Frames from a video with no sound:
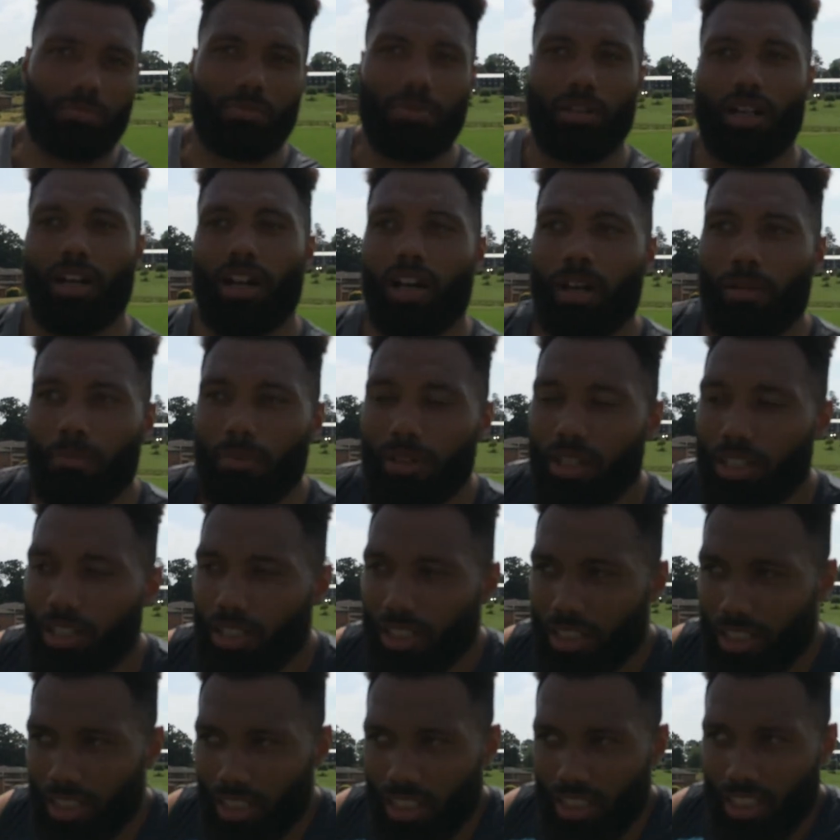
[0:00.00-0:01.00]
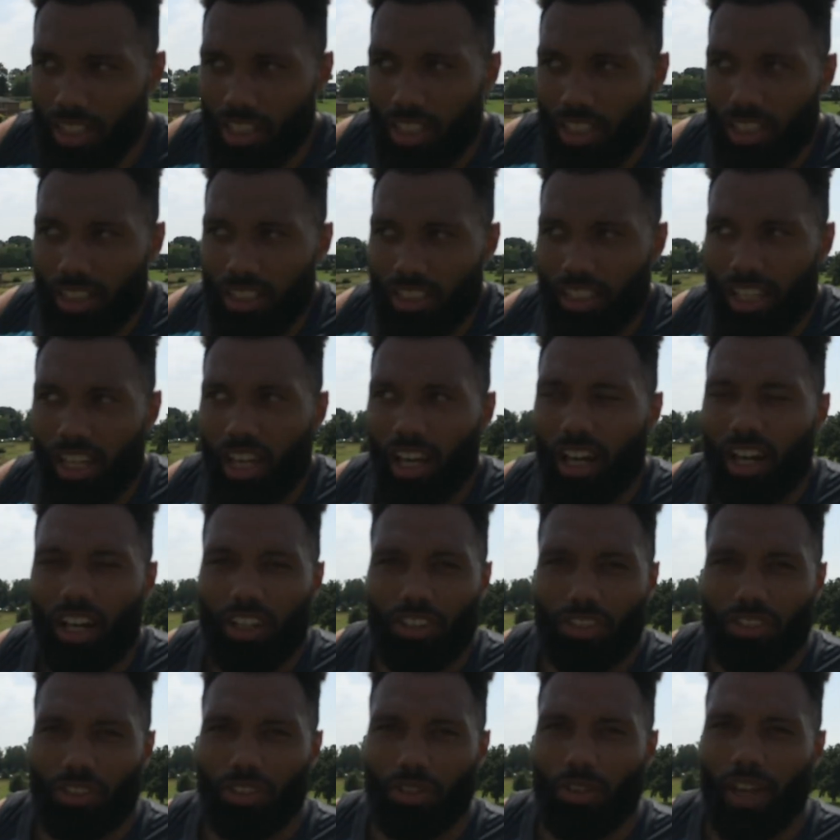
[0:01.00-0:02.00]
But I
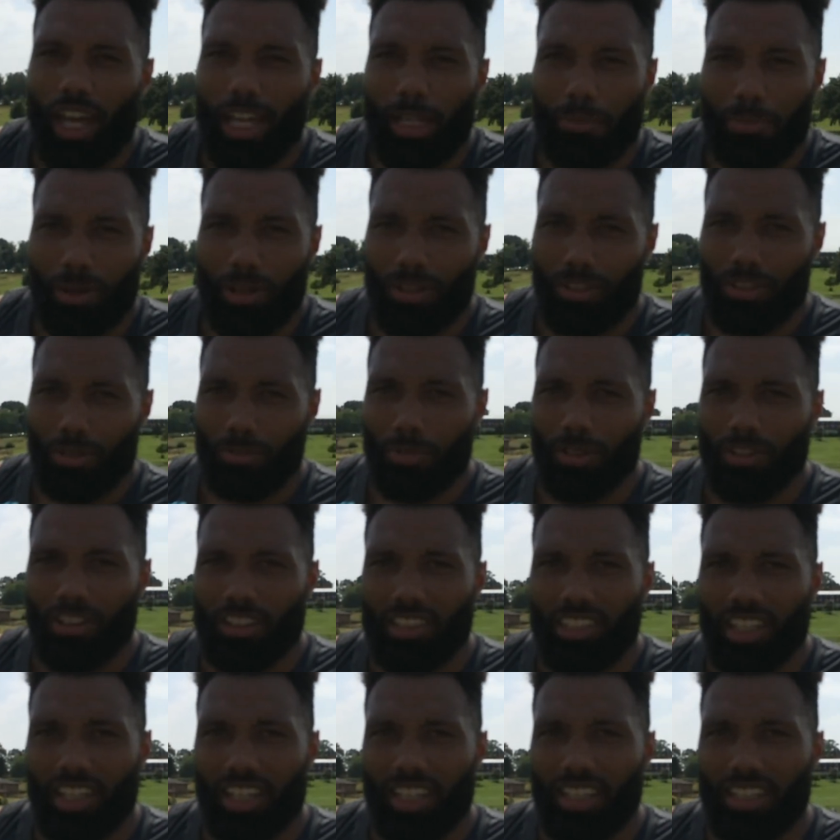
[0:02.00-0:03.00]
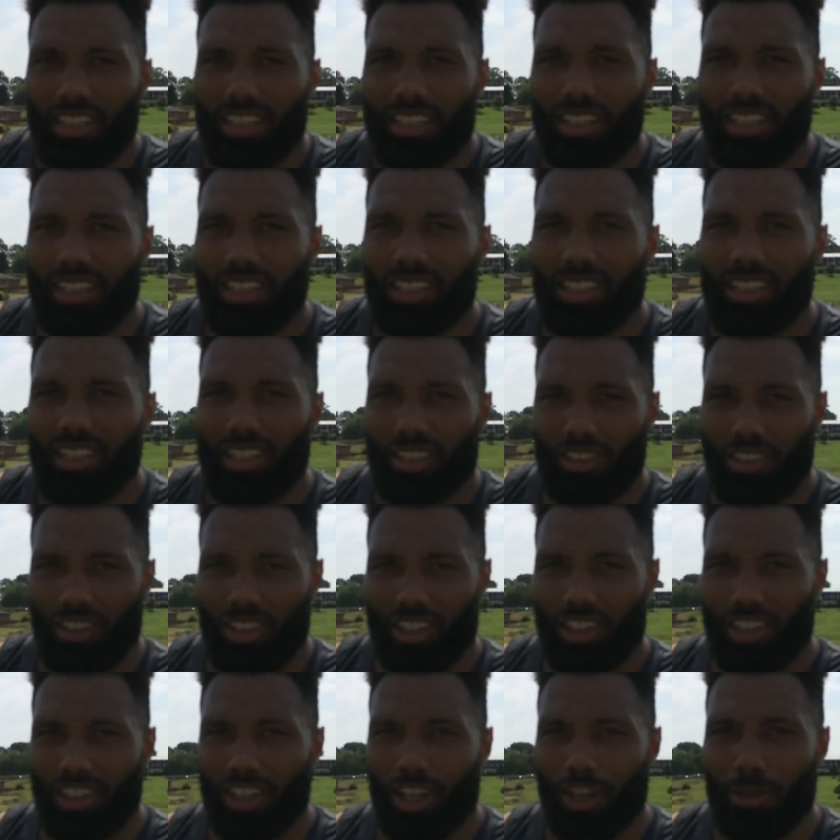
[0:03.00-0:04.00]
used to do 8 pints of milk a day. It's
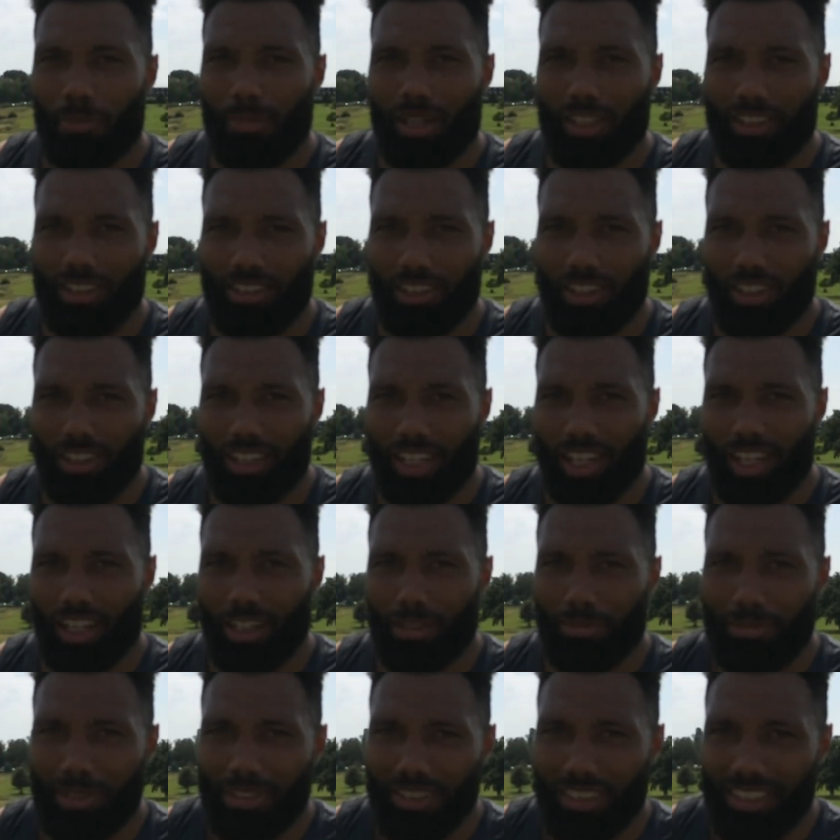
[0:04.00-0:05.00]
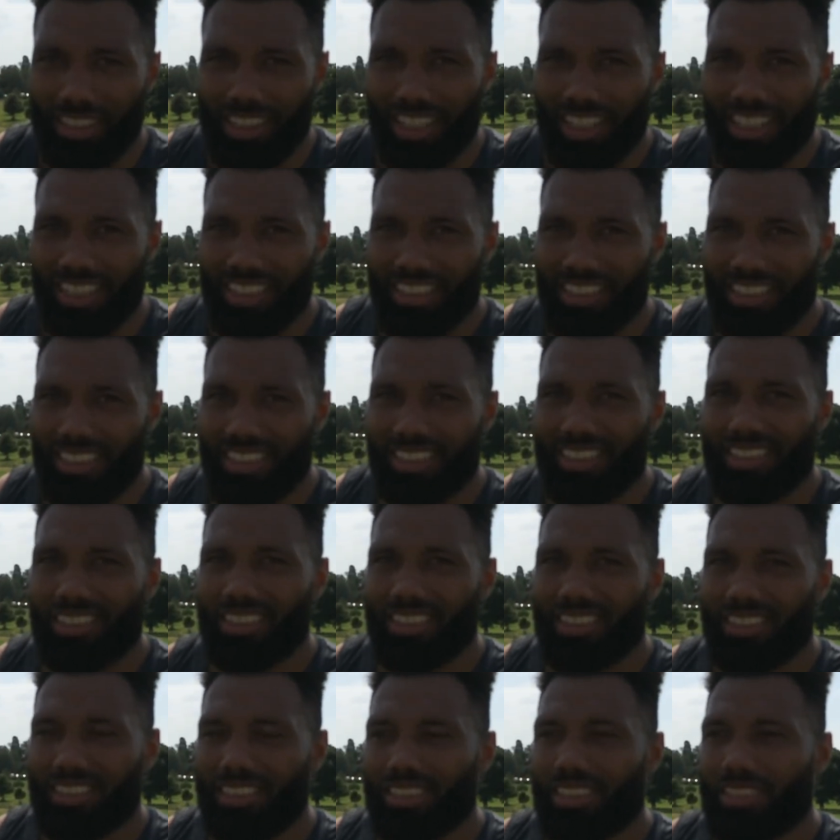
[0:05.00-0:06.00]
like a go mad diet, gallon of milk a day.
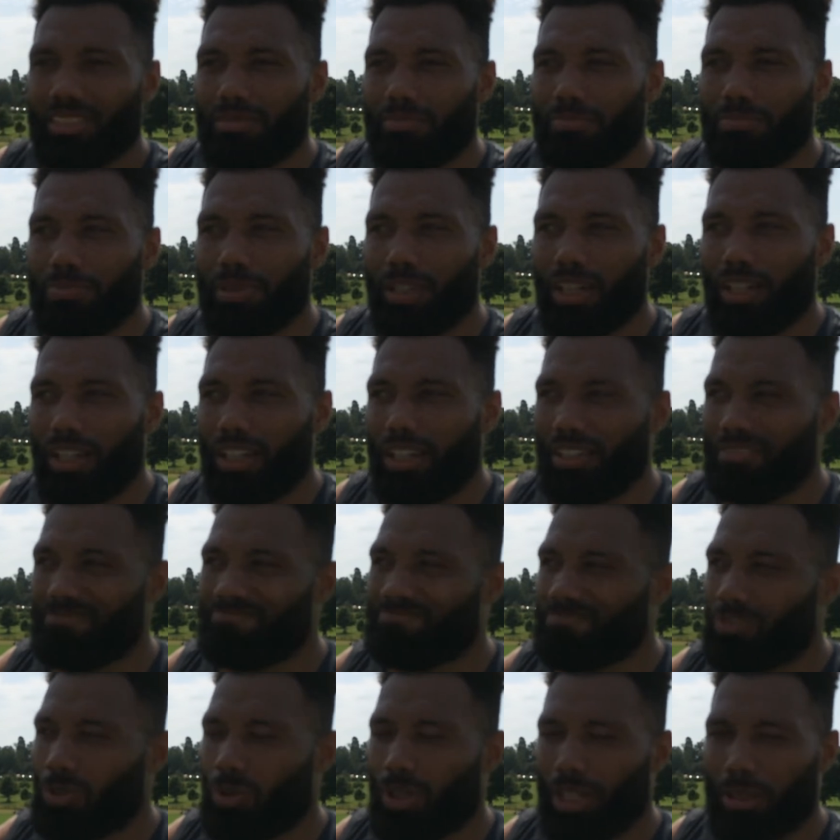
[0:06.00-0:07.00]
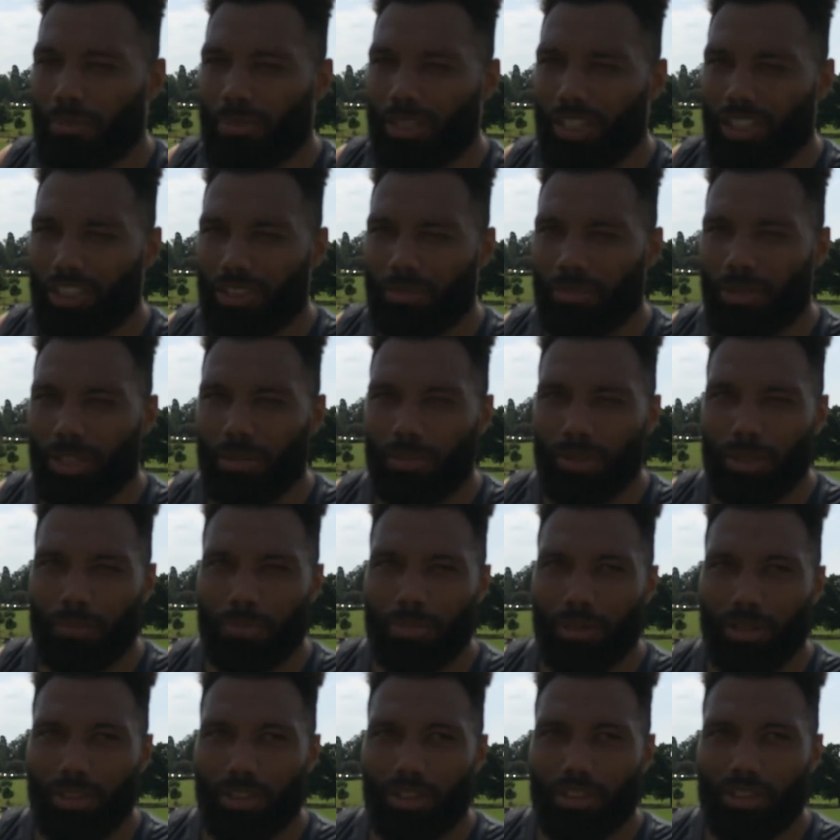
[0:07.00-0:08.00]
But 20 minutes might be a
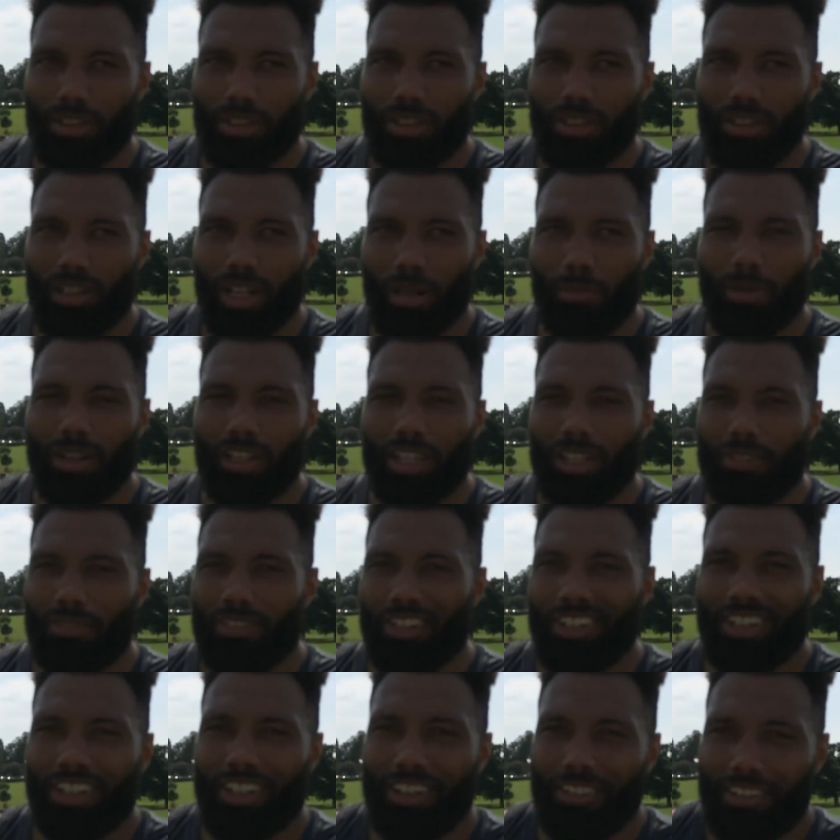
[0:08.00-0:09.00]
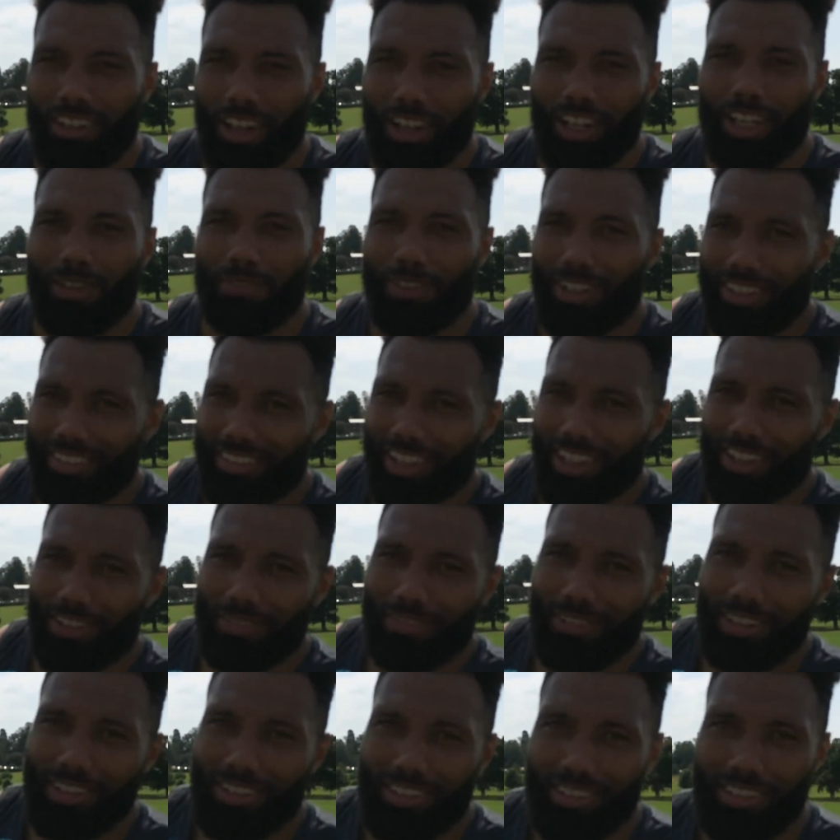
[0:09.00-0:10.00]
push. I might give it a go. I'll give it a test
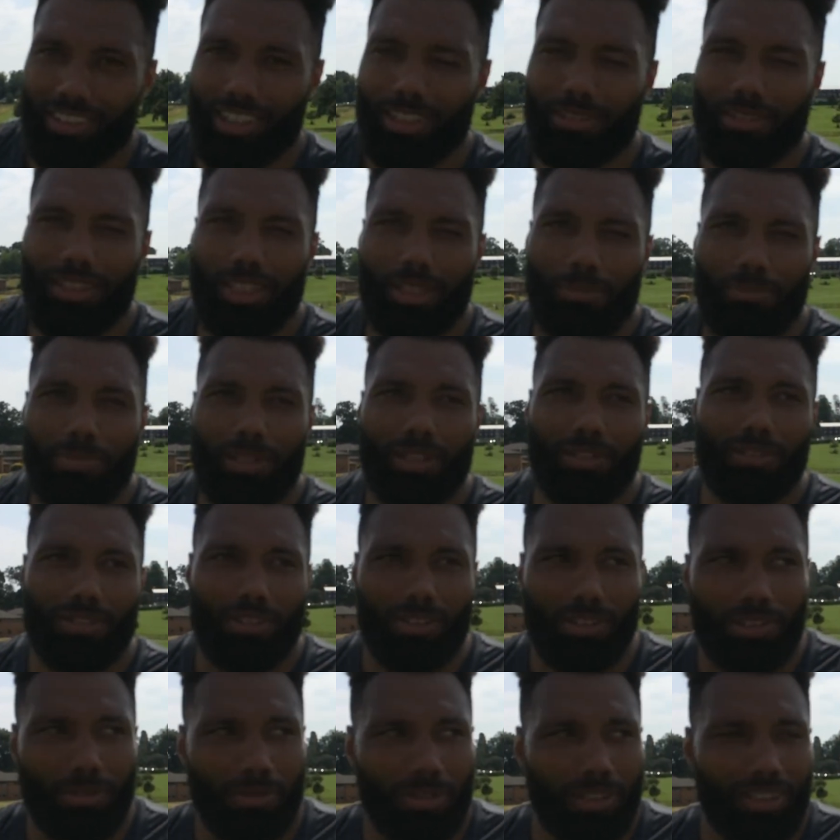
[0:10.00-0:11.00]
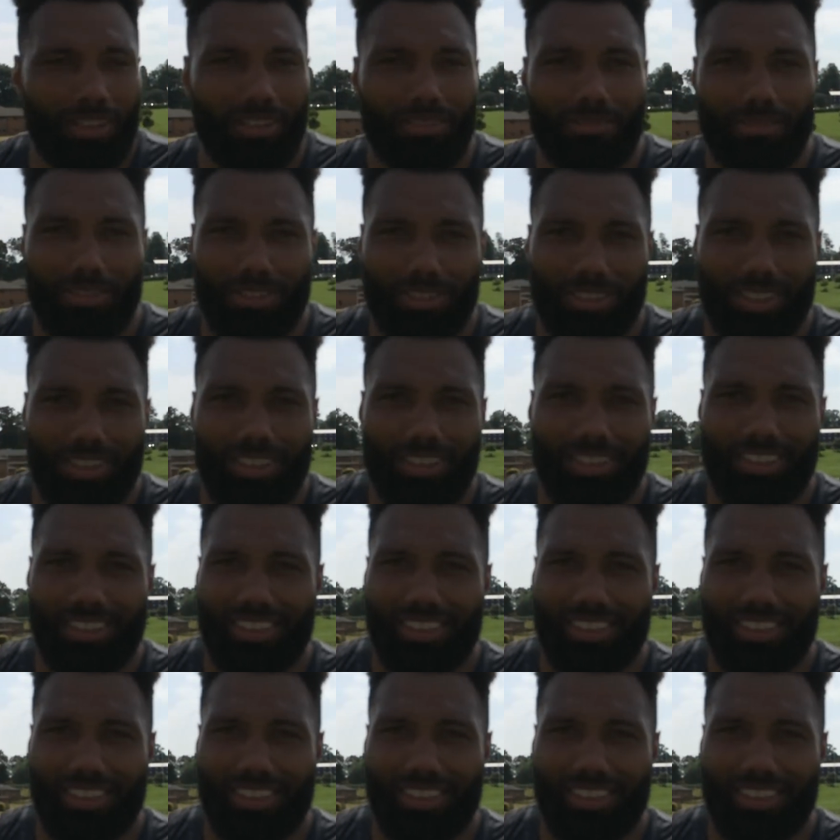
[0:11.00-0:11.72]
run. Keep peeled on Twitter. We'll see.